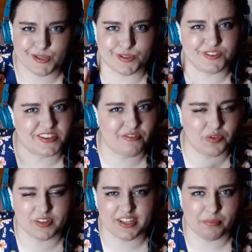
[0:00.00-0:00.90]
So there's
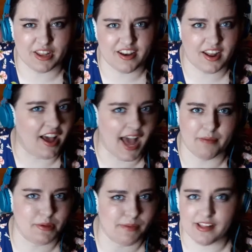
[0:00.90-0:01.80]
never really been a
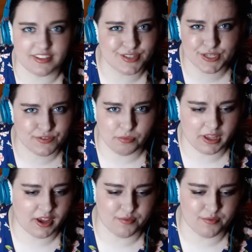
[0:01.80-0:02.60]
happy balance for me.